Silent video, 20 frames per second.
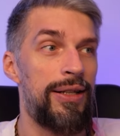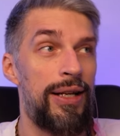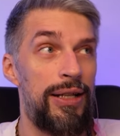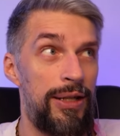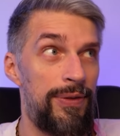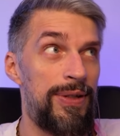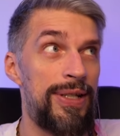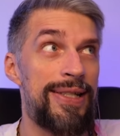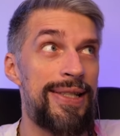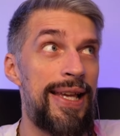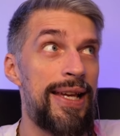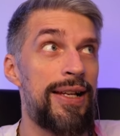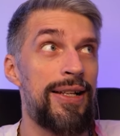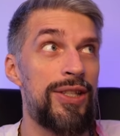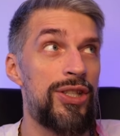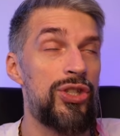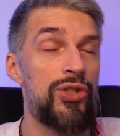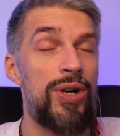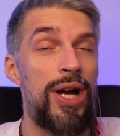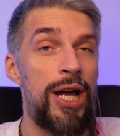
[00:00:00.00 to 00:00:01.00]
And if the second
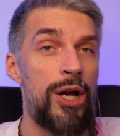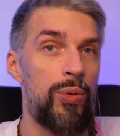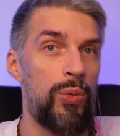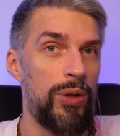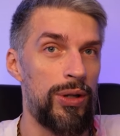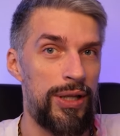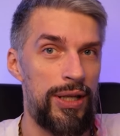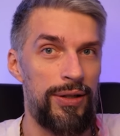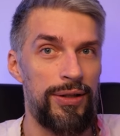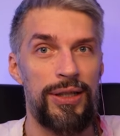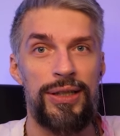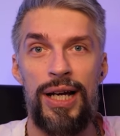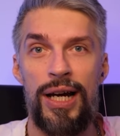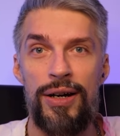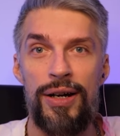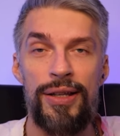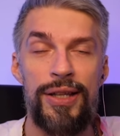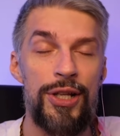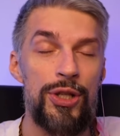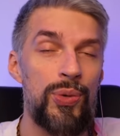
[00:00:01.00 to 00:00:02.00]
strike will kill the
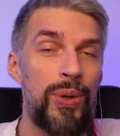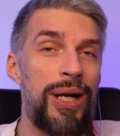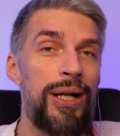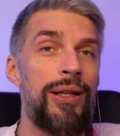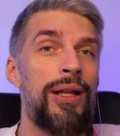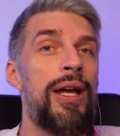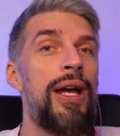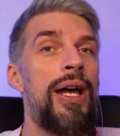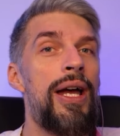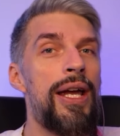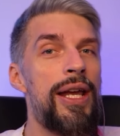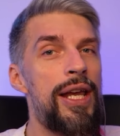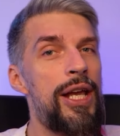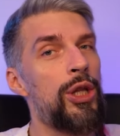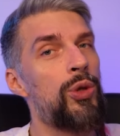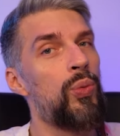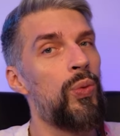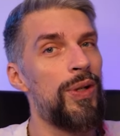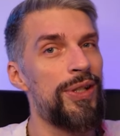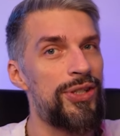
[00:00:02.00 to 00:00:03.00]
target as well,
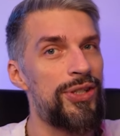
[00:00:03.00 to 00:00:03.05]
it will